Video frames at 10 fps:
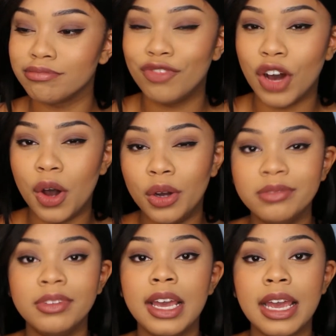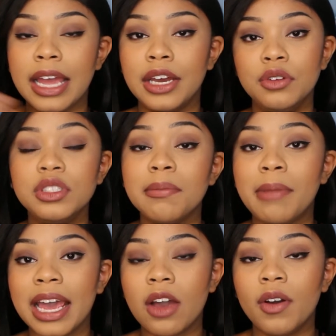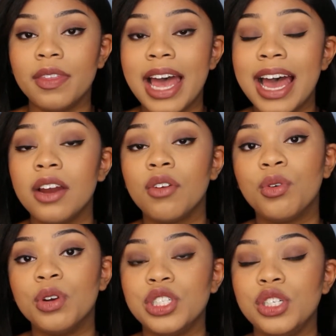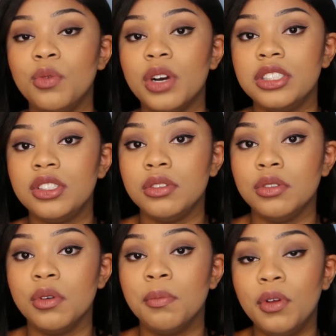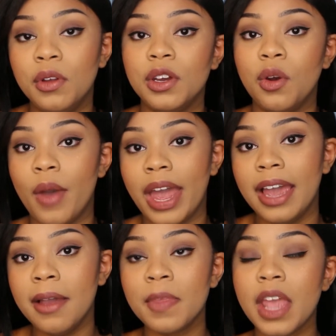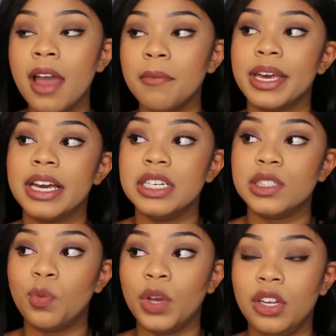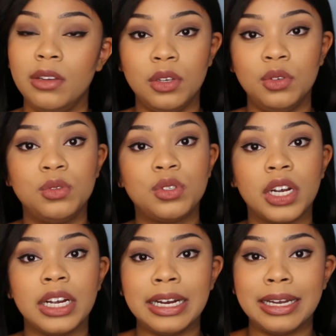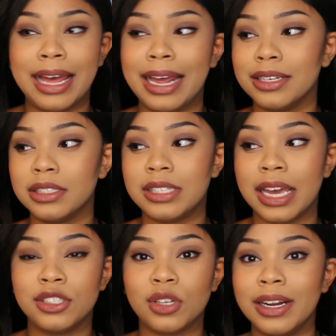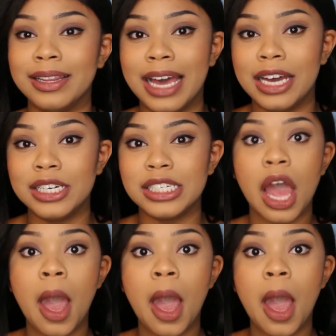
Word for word: phone, and use the mic on that. Of course, you want to pull it away, because when you use certain, like, say certain letters,